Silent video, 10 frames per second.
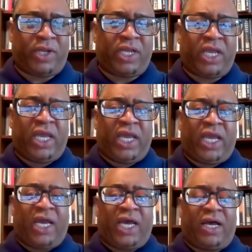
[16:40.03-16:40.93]
But
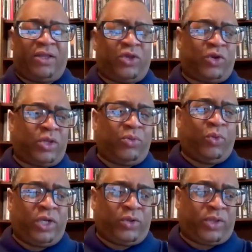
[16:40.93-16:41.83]
uh, journal,
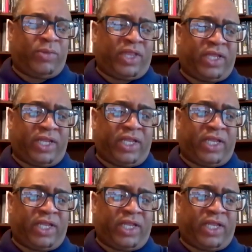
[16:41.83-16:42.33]
Wendell Smith